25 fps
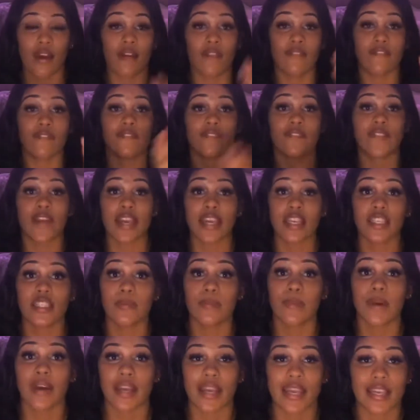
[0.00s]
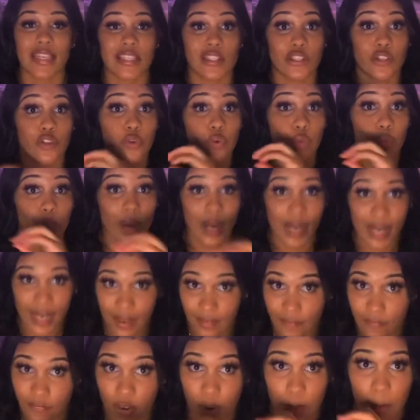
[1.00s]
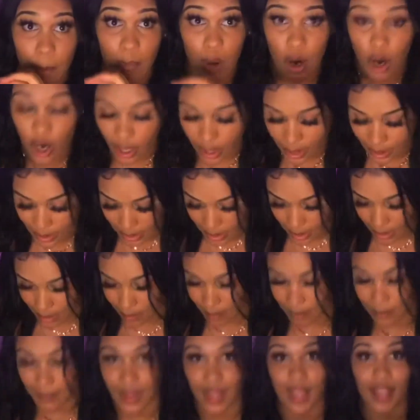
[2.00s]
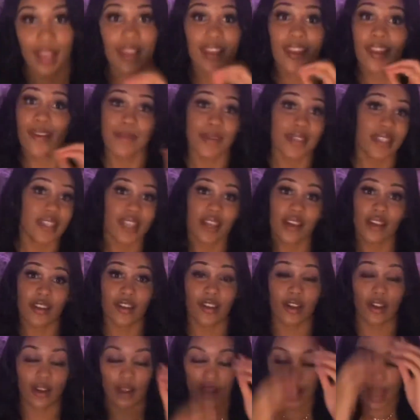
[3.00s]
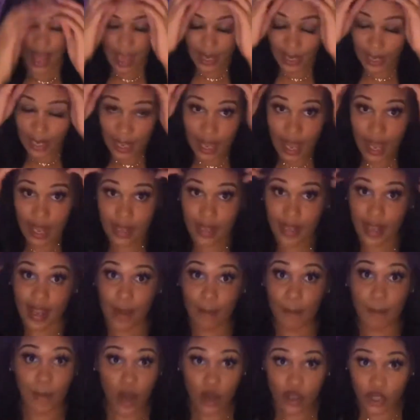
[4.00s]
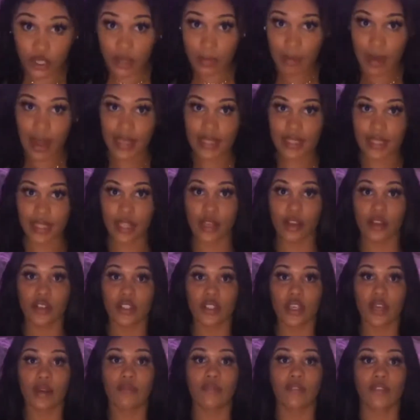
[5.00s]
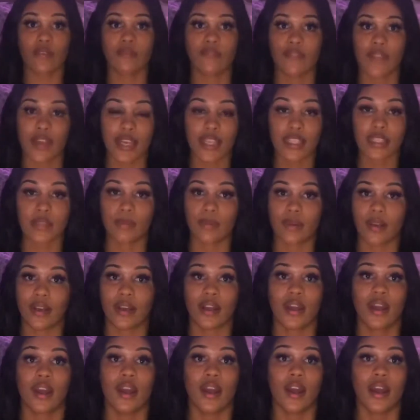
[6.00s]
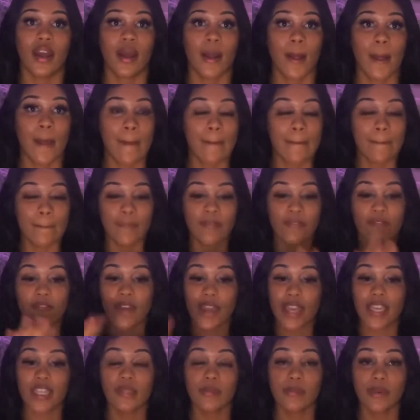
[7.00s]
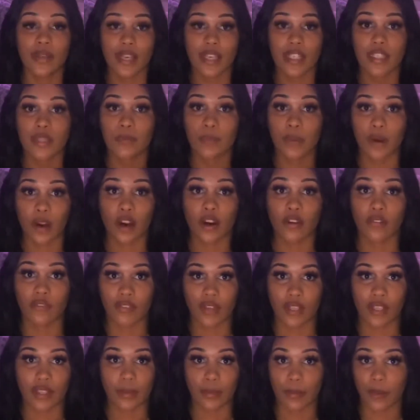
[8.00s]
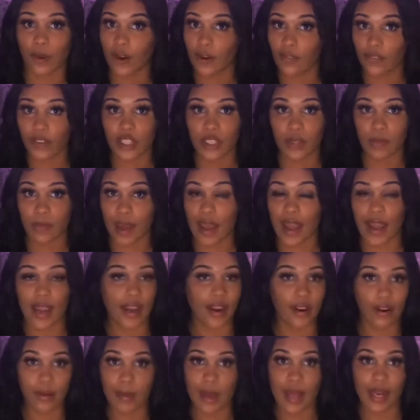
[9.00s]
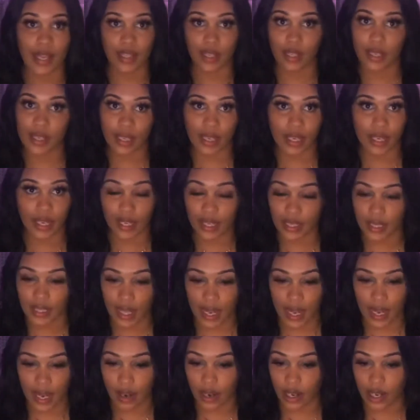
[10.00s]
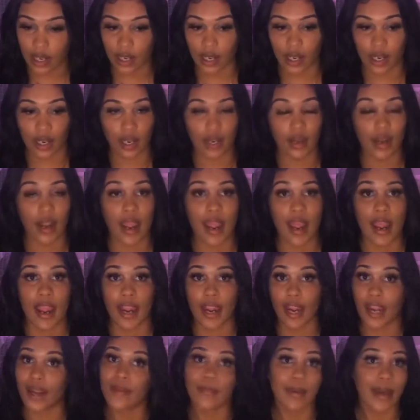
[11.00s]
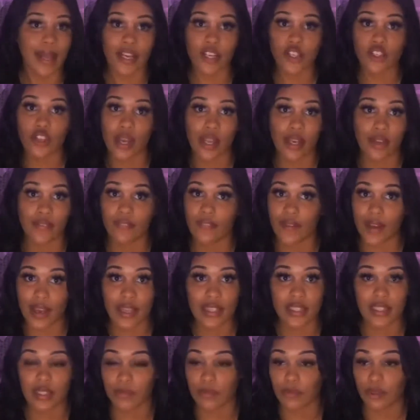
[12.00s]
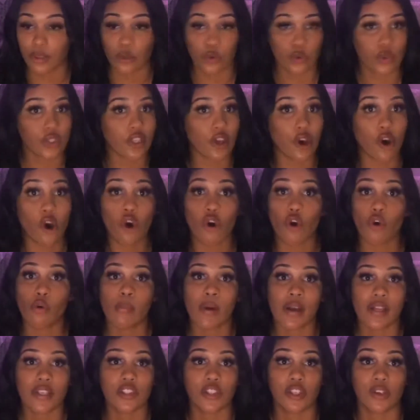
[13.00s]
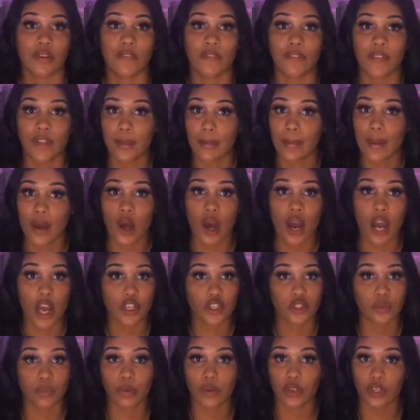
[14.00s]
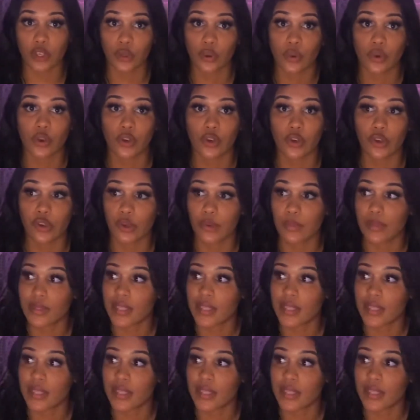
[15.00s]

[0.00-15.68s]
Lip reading: Facebook is great for marketing. Let me tell y'all, I get most of my sales come from Facebook. Facebook is perfect, the perfect spot. Everybody looking to get their hair done. Everybody trying to find something new. It's a whole bunch of female entrepreneur groups.